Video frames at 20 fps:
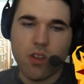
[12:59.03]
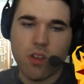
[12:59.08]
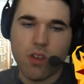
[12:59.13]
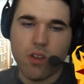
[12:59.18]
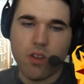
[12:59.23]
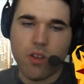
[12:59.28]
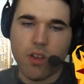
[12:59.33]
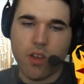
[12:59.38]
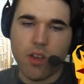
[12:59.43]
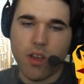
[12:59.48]

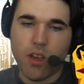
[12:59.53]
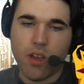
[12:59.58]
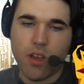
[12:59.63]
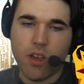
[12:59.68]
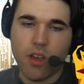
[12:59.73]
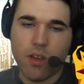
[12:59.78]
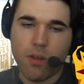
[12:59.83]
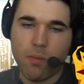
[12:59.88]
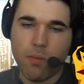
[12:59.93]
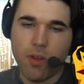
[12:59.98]

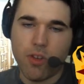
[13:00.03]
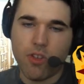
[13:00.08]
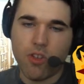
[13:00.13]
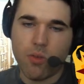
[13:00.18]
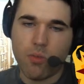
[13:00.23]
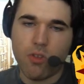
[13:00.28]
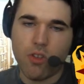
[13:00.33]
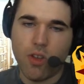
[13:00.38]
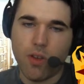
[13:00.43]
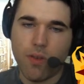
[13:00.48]
Okay,
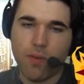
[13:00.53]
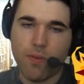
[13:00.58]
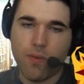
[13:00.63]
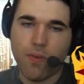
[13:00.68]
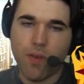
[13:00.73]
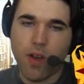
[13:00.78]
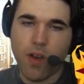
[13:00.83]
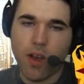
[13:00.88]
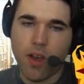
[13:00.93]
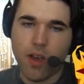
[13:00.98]
bishop
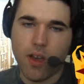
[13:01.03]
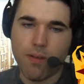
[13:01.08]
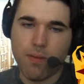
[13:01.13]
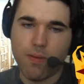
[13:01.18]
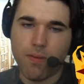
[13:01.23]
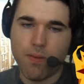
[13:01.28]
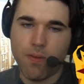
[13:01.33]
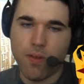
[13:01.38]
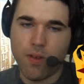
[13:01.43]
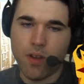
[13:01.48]

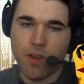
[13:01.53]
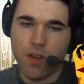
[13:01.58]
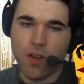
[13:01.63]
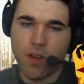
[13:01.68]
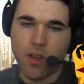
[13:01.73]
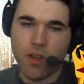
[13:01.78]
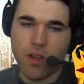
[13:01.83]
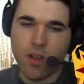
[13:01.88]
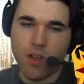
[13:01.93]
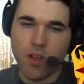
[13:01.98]
g5.
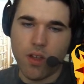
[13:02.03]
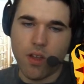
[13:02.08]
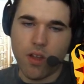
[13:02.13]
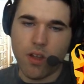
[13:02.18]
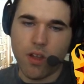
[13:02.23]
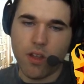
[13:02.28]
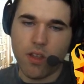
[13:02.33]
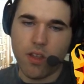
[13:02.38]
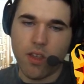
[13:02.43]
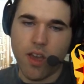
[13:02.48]

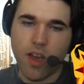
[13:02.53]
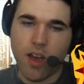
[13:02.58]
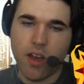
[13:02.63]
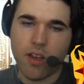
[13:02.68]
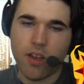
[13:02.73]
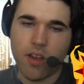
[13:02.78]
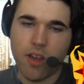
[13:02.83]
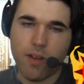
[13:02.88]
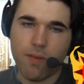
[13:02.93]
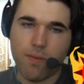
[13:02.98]

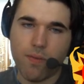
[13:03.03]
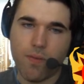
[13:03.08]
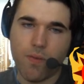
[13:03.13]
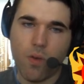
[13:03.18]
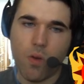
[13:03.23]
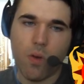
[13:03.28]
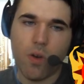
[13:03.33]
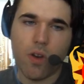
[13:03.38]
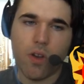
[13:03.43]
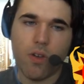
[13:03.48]
Yeah,
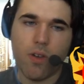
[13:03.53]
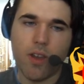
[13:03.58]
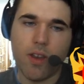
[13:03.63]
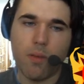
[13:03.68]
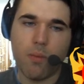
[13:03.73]
f4, queen